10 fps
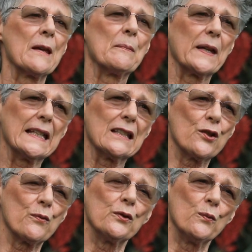
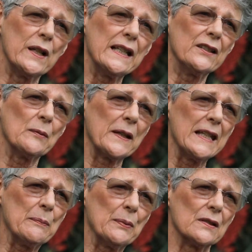begins with "we the
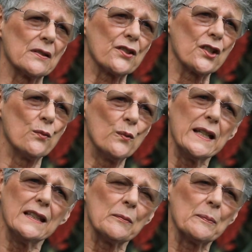people," so
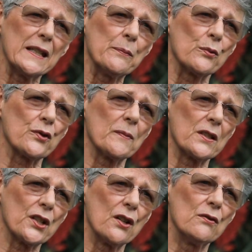we the peoples
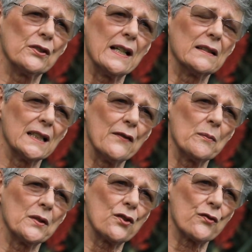must hold our
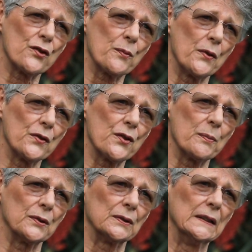governments
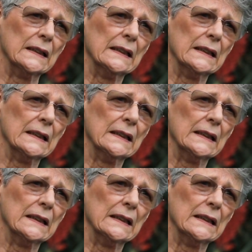responsible.